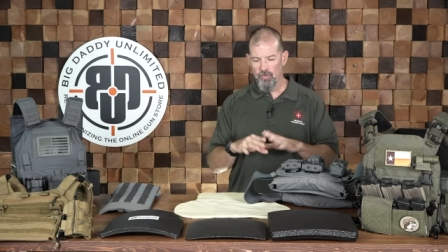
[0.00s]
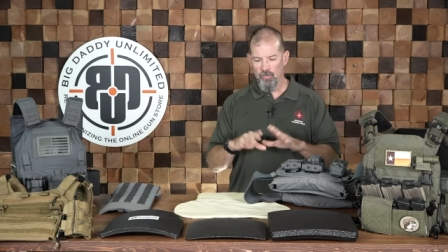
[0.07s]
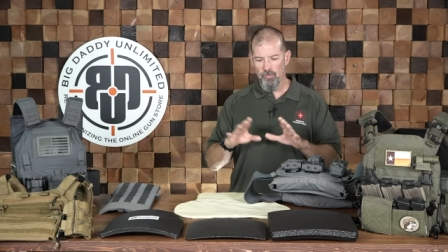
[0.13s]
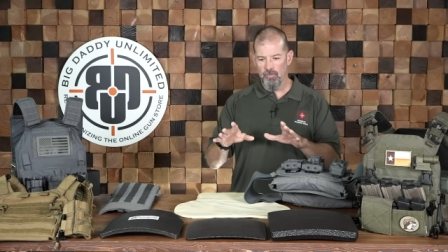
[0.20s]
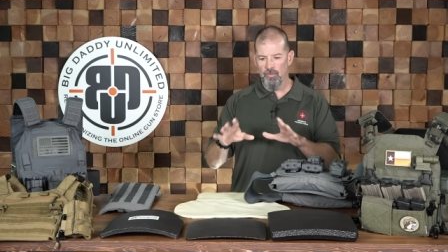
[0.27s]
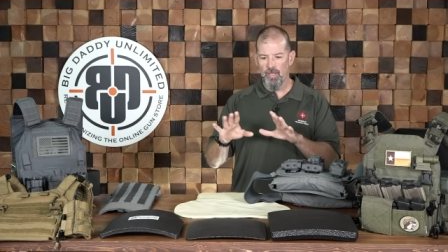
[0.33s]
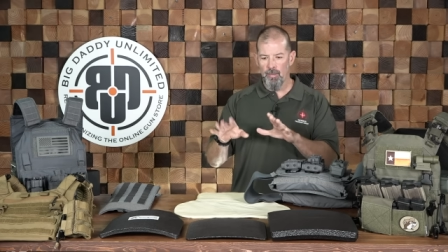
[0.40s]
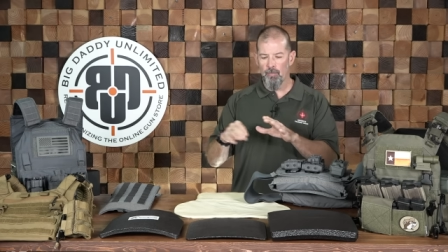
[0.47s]
This
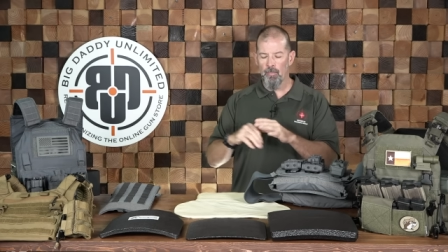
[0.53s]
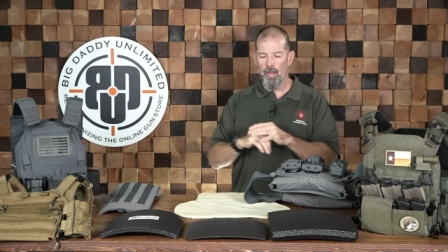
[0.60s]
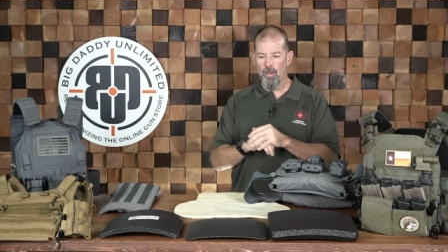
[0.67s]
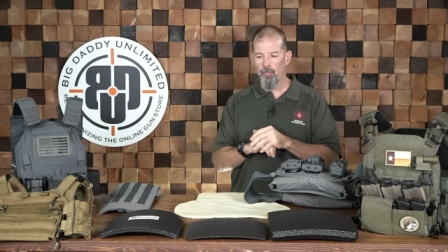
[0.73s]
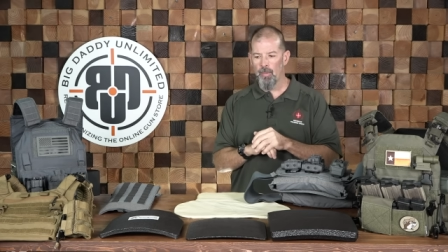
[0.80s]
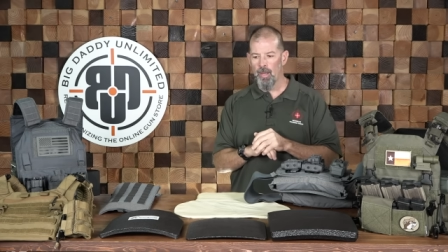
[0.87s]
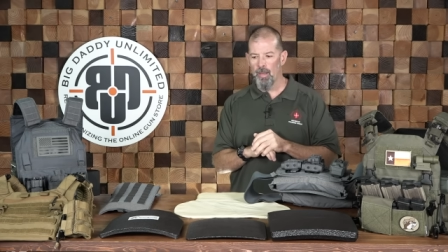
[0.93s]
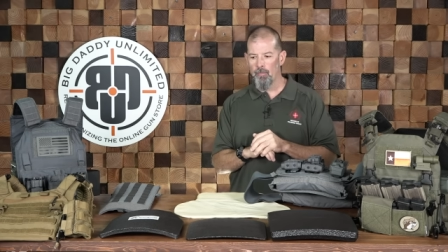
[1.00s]
is not my,
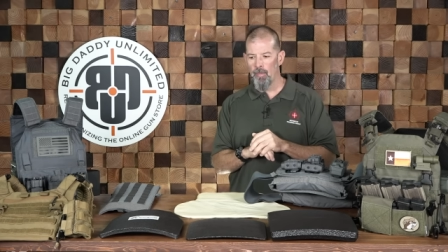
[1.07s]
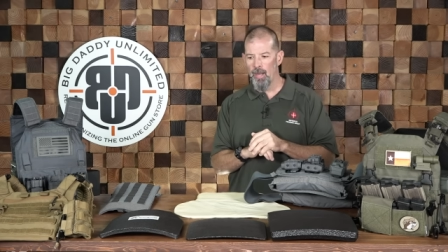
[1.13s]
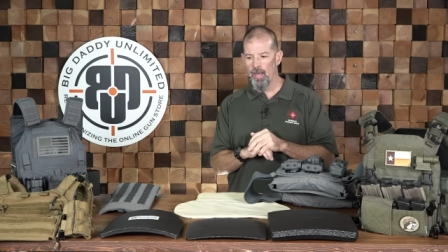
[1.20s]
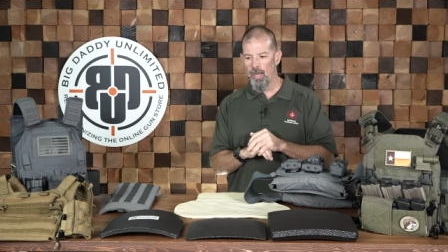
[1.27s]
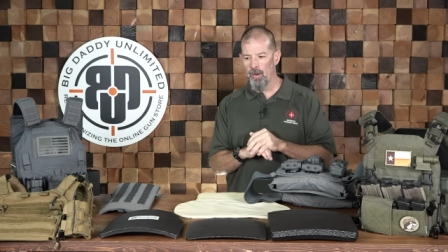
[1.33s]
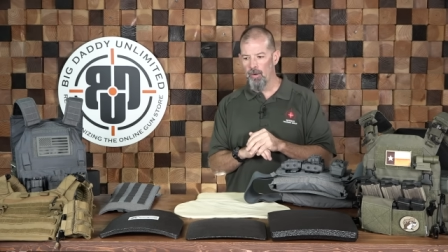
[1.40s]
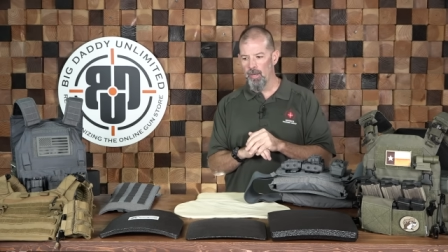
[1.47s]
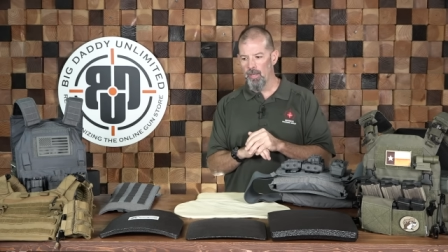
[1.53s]
my, my
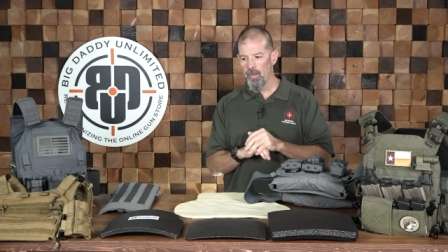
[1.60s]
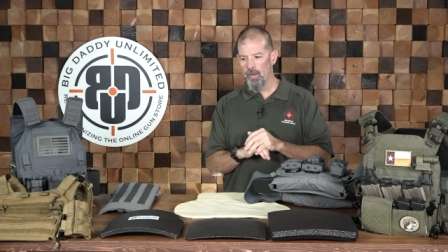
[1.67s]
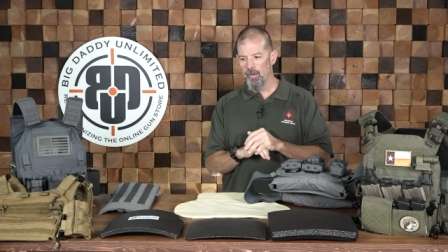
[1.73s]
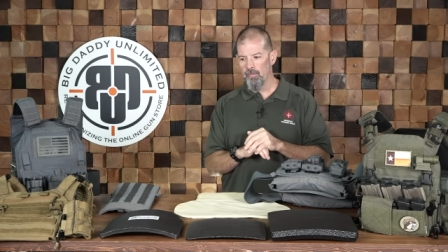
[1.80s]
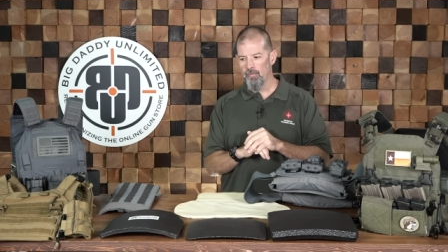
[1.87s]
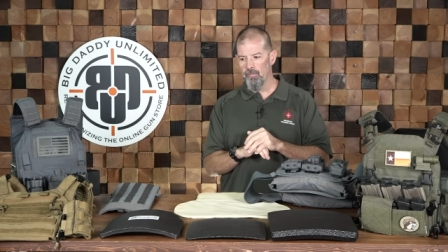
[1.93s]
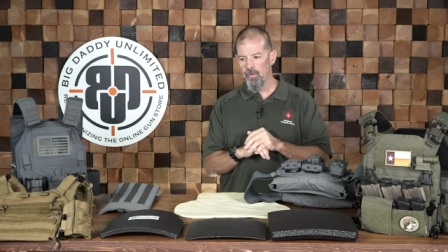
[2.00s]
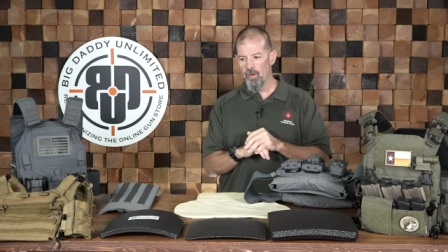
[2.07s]
area
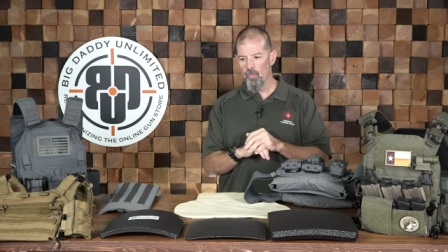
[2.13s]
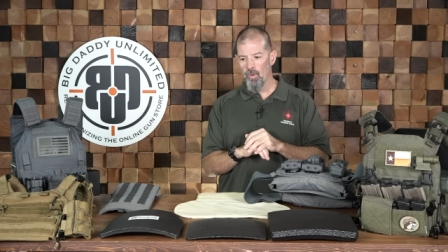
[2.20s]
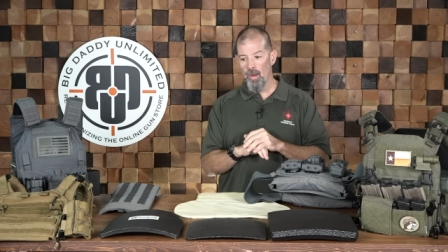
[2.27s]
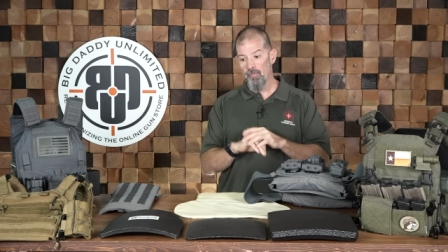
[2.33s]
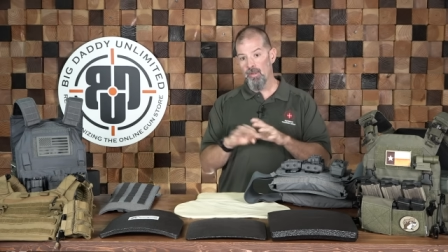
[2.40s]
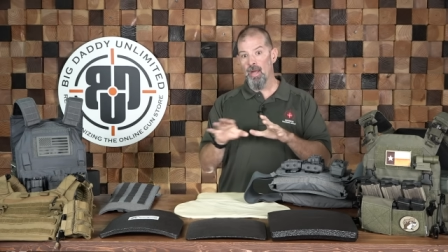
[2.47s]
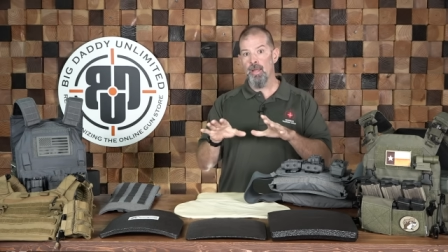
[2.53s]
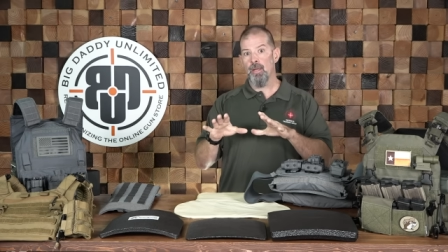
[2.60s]
of uh, where
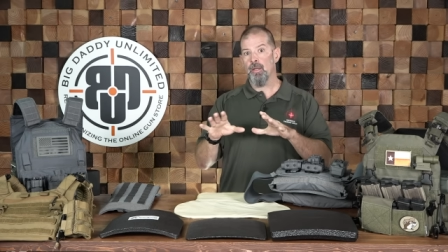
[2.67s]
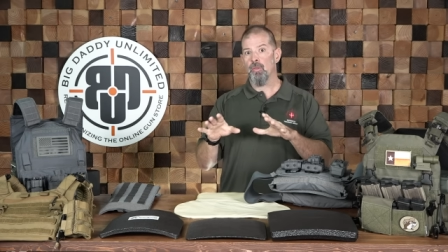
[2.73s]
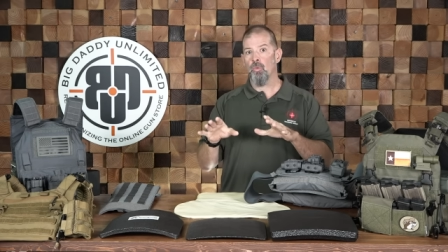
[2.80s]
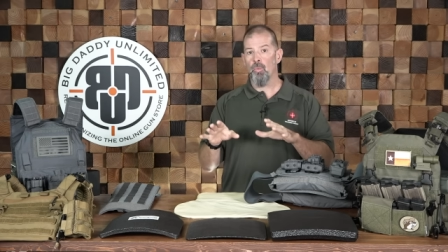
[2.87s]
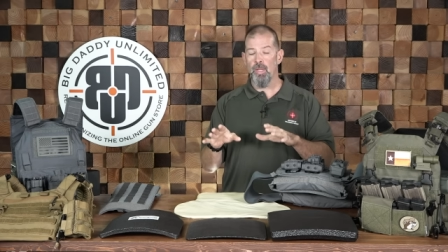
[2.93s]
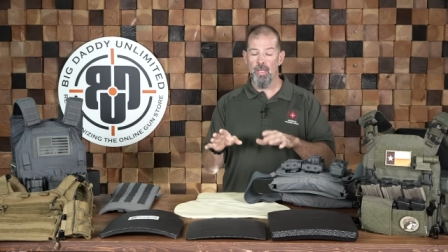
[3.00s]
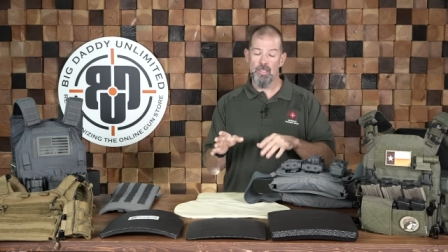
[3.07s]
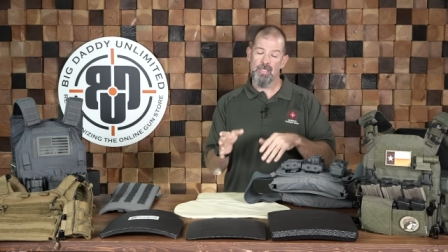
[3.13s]
I've gotten into the
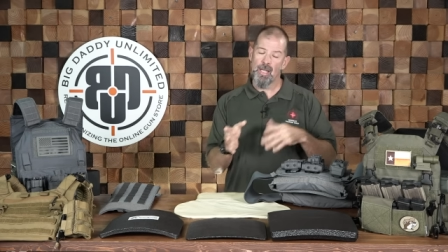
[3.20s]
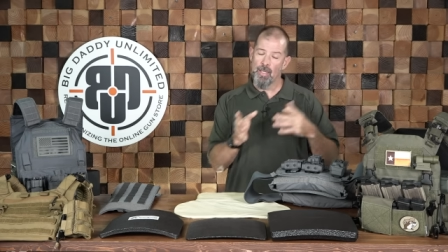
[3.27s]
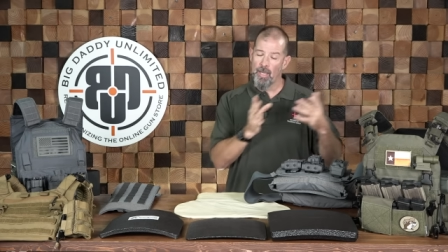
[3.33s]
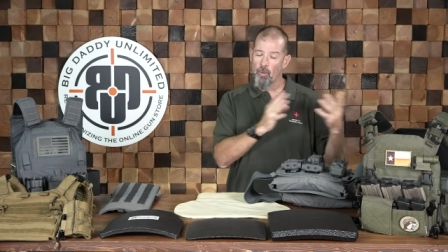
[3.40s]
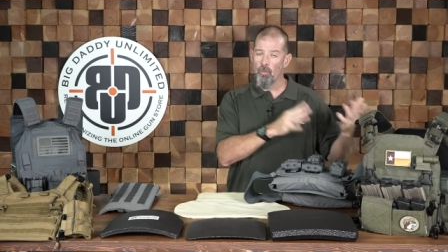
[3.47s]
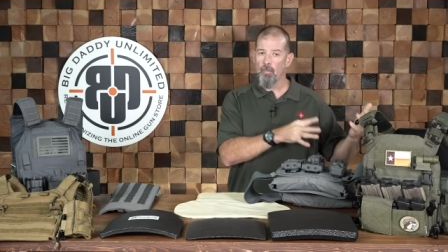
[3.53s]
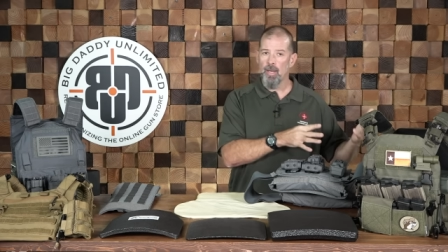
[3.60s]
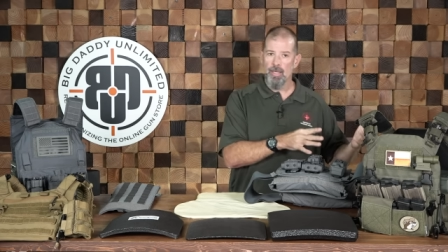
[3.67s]
weeds. Not
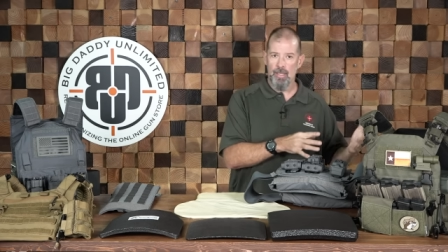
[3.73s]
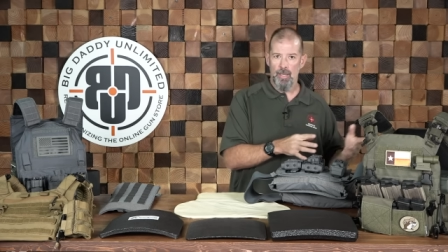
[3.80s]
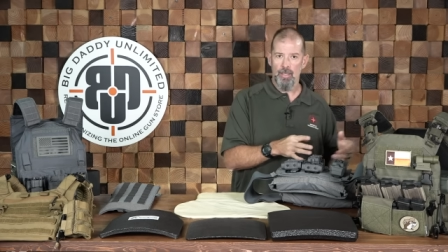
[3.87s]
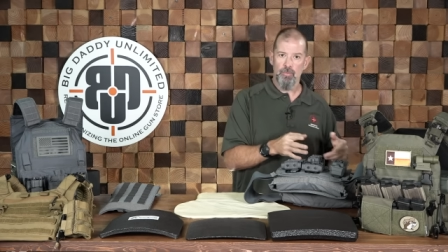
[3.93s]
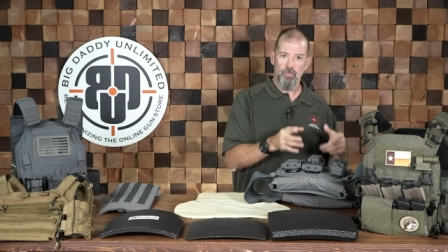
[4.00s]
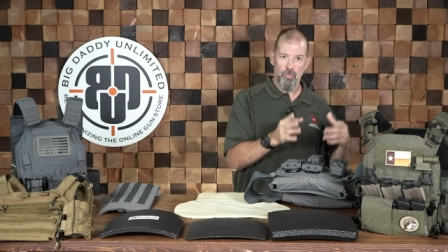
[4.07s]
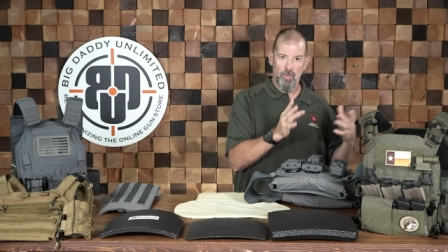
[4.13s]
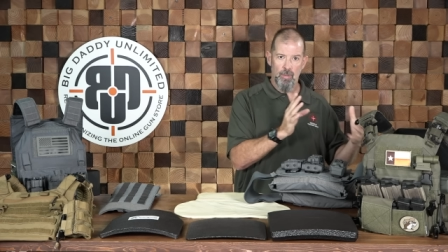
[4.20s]
like with my
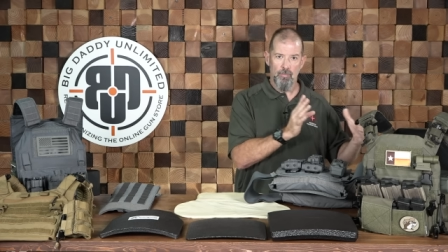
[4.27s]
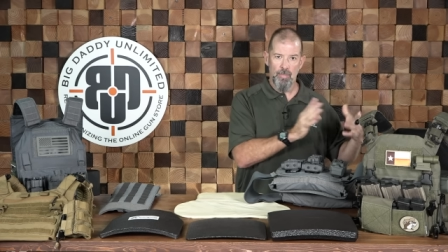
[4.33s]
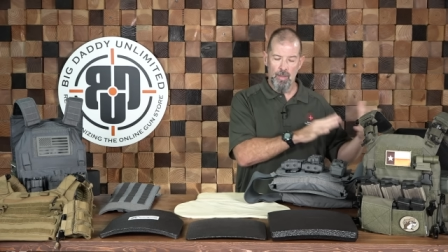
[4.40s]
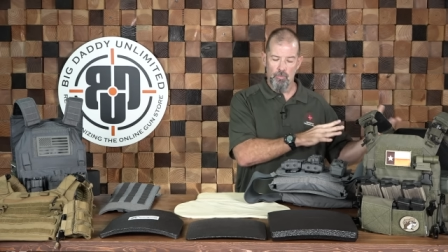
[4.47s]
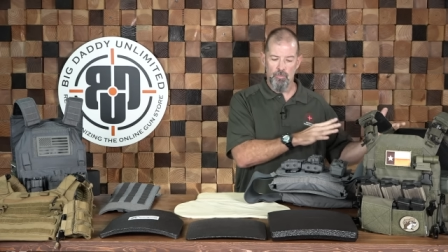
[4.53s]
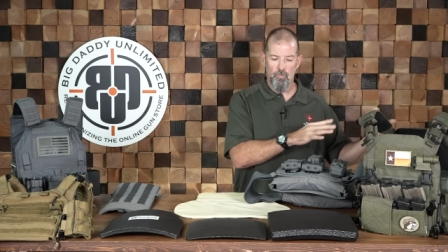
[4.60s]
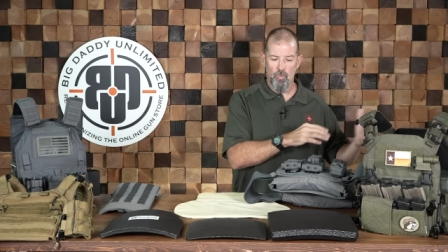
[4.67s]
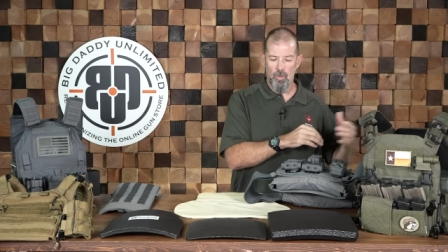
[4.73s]
guns where that
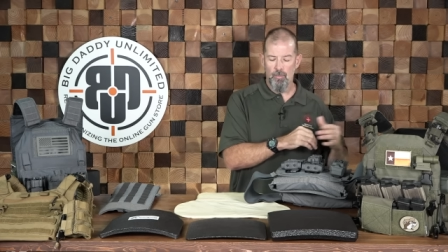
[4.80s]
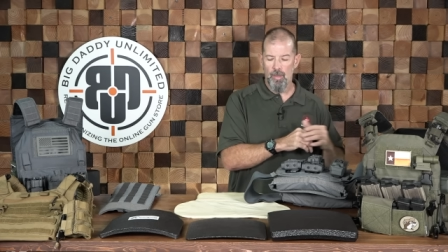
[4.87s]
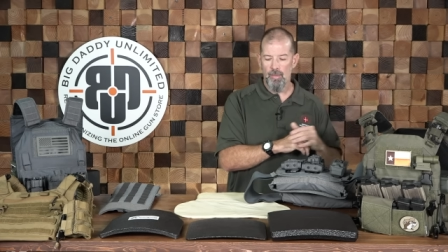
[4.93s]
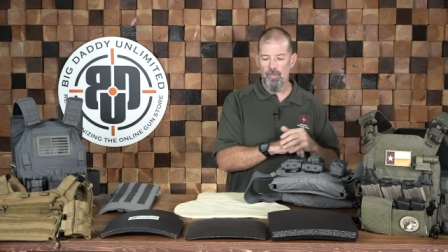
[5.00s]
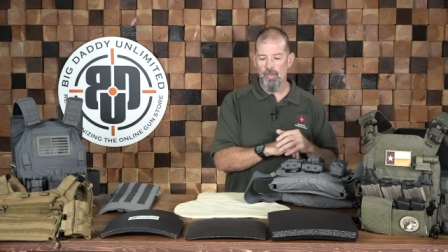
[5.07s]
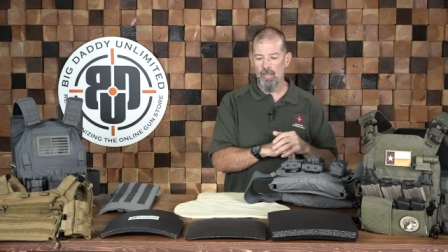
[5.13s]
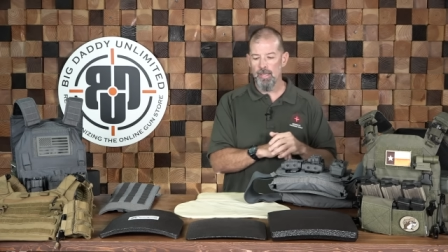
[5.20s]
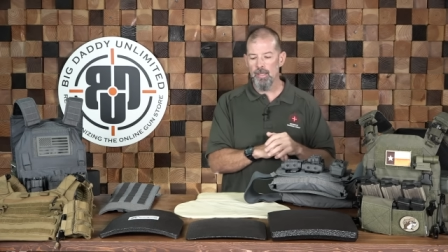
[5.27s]
was more of my
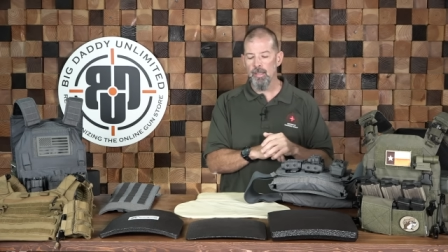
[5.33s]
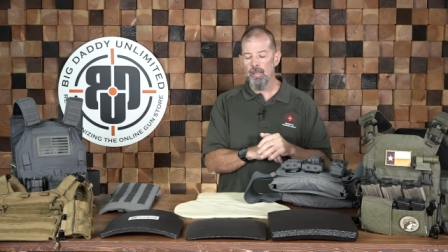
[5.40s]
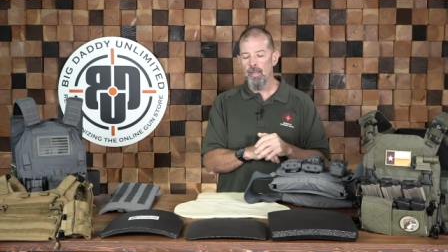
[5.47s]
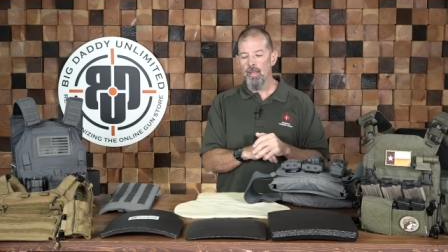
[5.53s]
thing